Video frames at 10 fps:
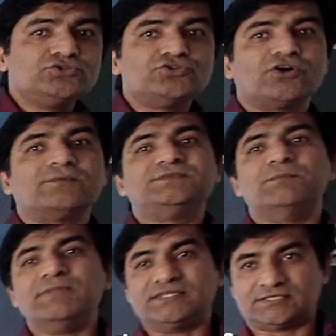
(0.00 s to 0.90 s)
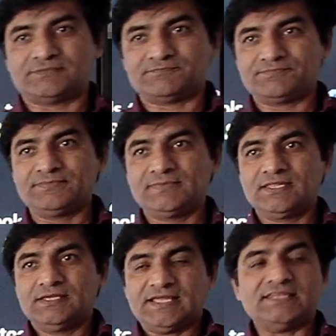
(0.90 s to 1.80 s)
the myth, and
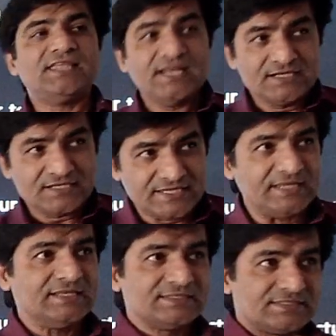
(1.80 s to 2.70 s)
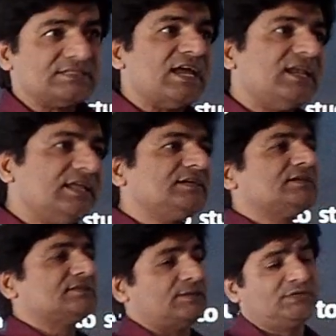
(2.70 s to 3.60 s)
then he is telling
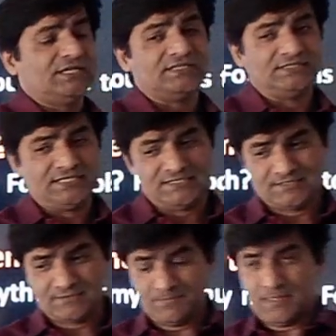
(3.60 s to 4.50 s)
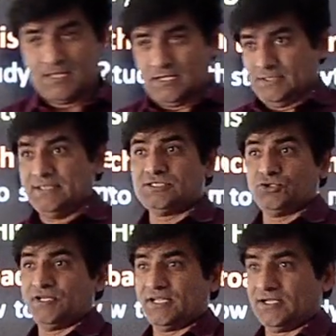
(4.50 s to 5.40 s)
something that is
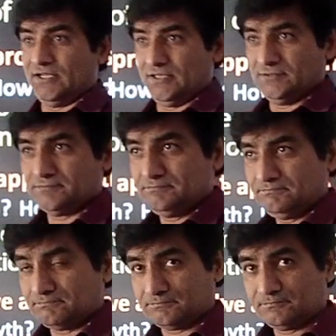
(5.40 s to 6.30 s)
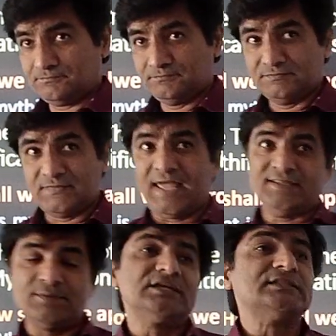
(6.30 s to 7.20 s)
historical and something that
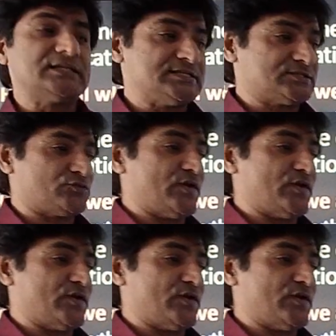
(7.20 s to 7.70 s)
is quite